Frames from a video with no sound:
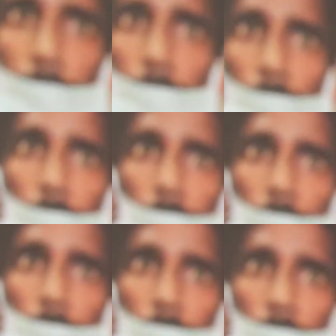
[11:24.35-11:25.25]
sick
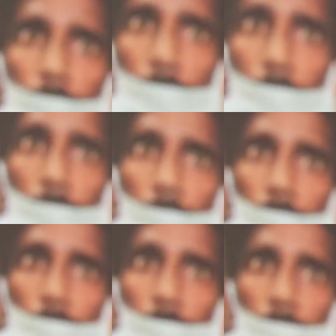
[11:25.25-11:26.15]

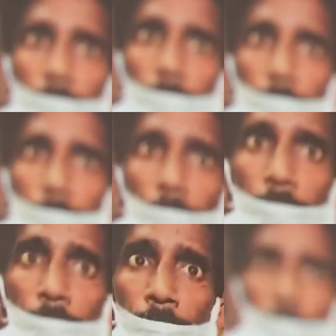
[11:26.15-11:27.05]
and there is a chances to
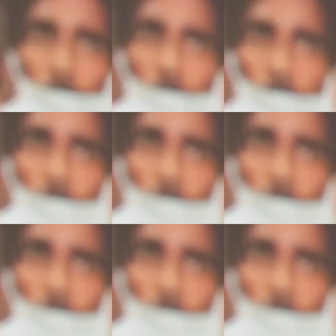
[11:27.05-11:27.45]
get many